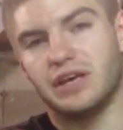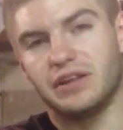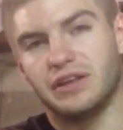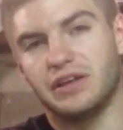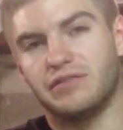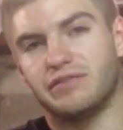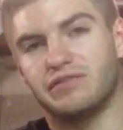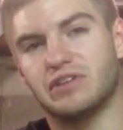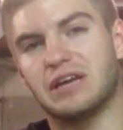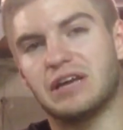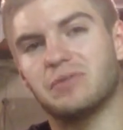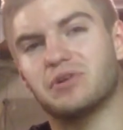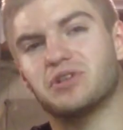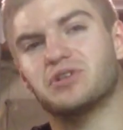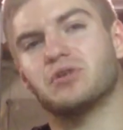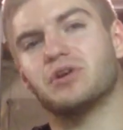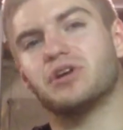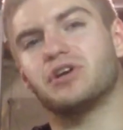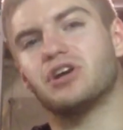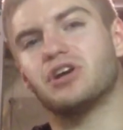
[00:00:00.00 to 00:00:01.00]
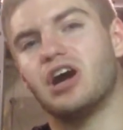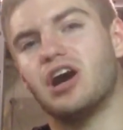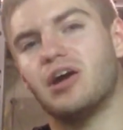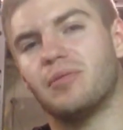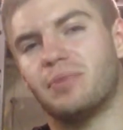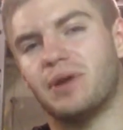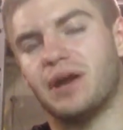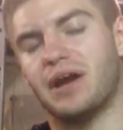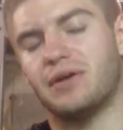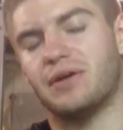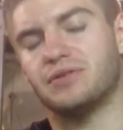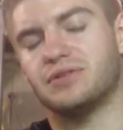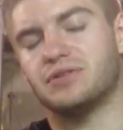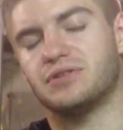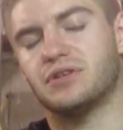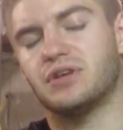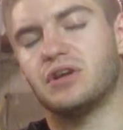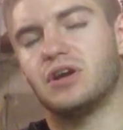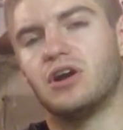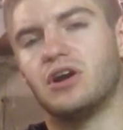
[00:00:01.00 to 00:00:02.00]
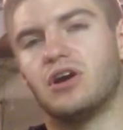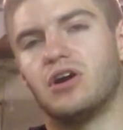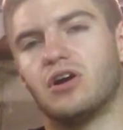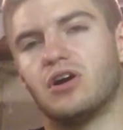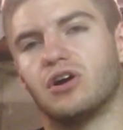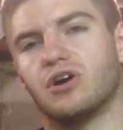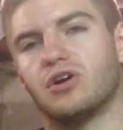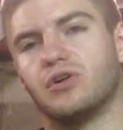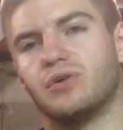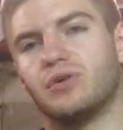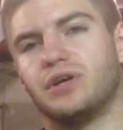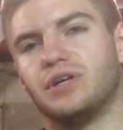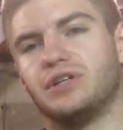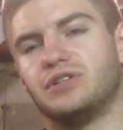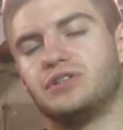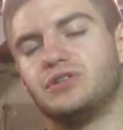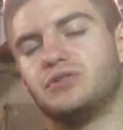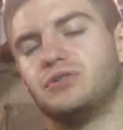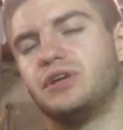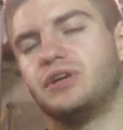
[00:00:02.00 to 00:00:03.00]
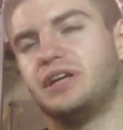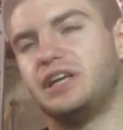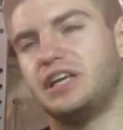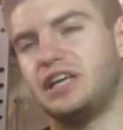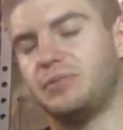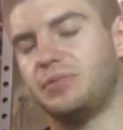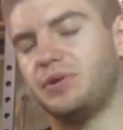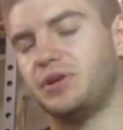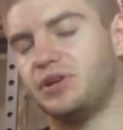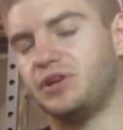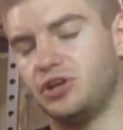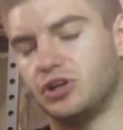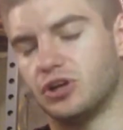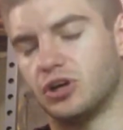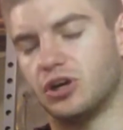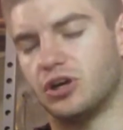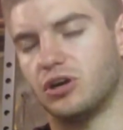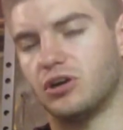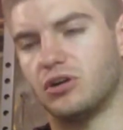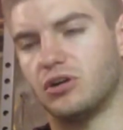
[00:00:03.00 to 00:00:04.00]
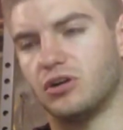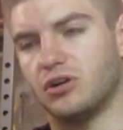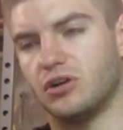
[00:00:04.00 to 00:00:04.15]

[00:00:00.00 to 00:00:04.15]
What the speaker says: inflammatory compounds are going to inhibit your